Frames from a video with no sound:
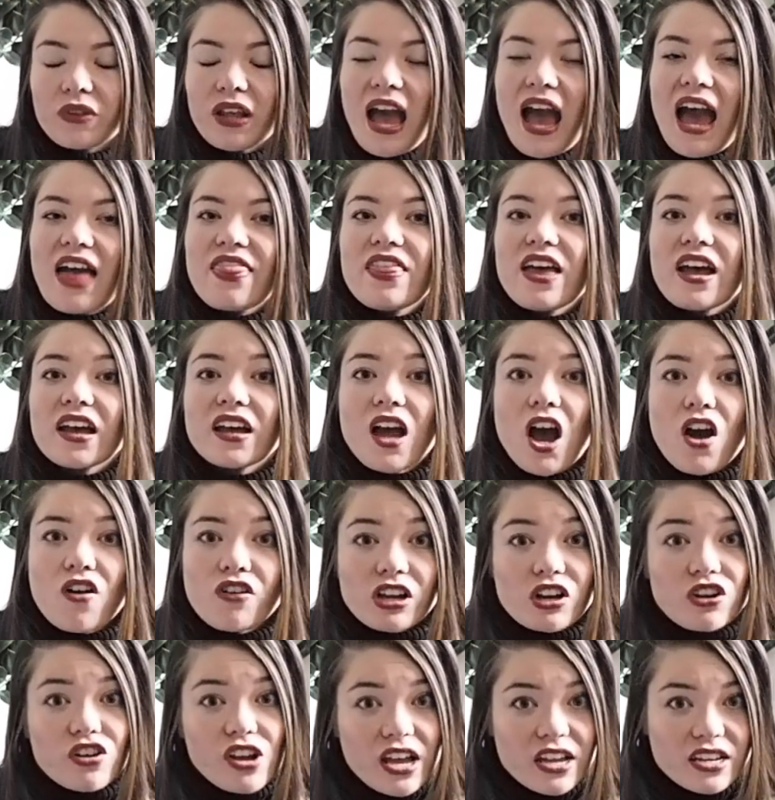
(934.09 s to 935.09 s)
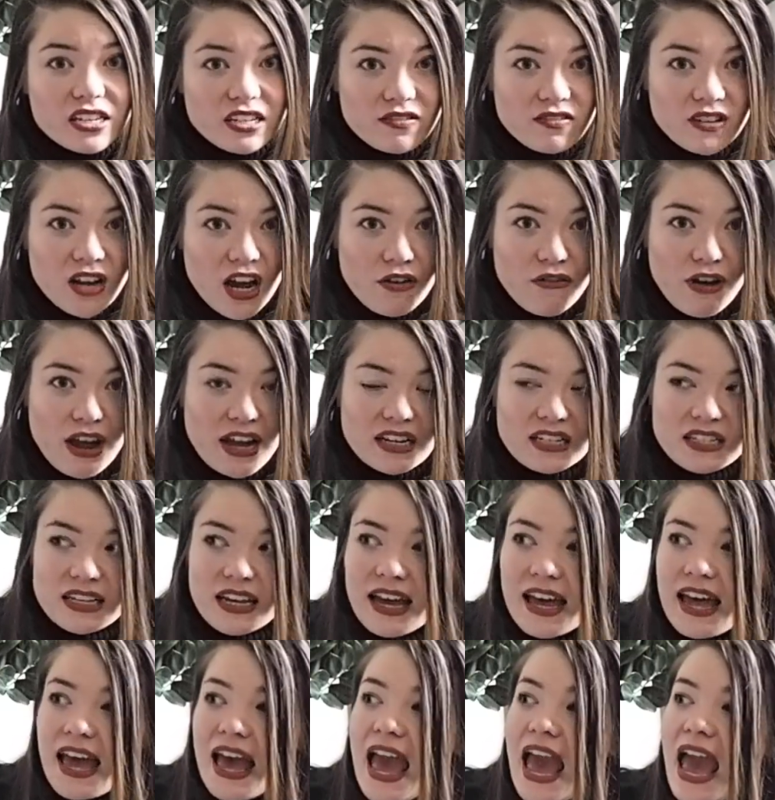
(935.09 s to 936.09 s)
and their current creative
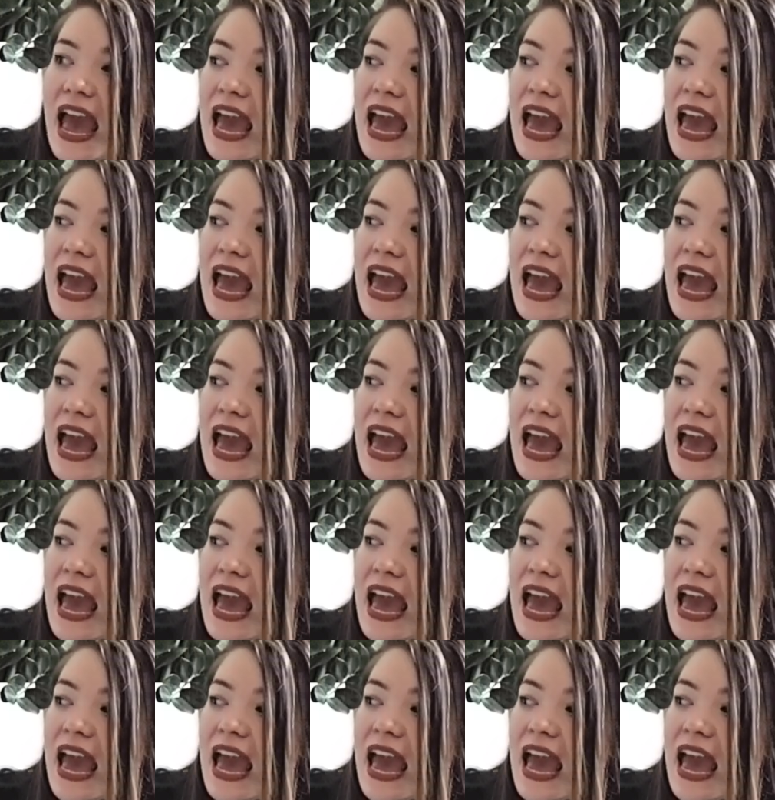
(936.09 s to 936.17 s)
director